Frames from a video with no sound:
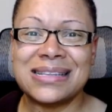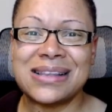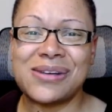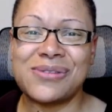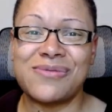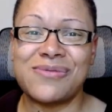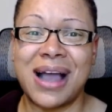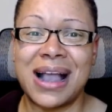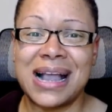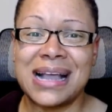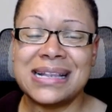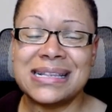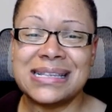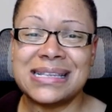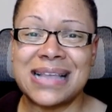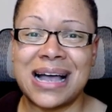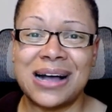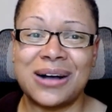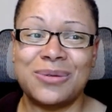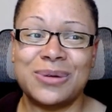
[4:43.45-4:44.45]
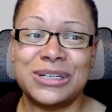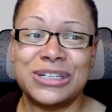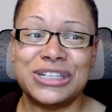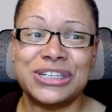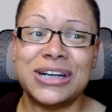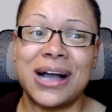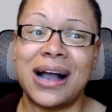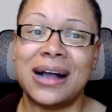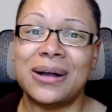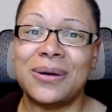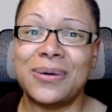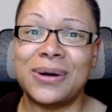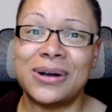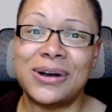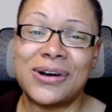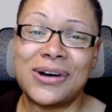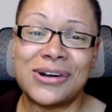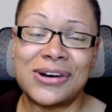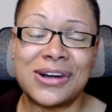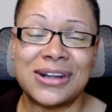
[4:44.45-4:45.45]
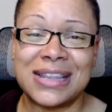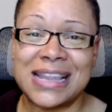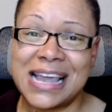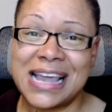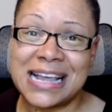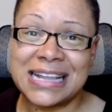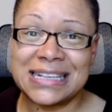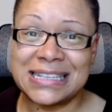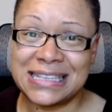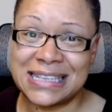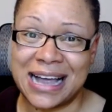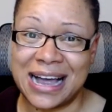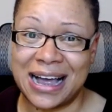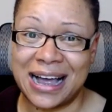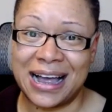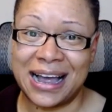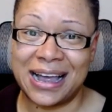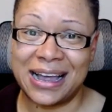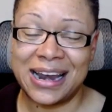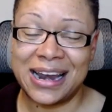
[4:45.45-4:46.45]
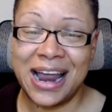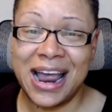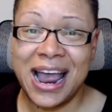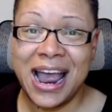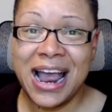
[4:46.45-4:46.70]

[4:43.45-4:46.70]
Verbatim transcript: to reconcile what you got going on on the inside.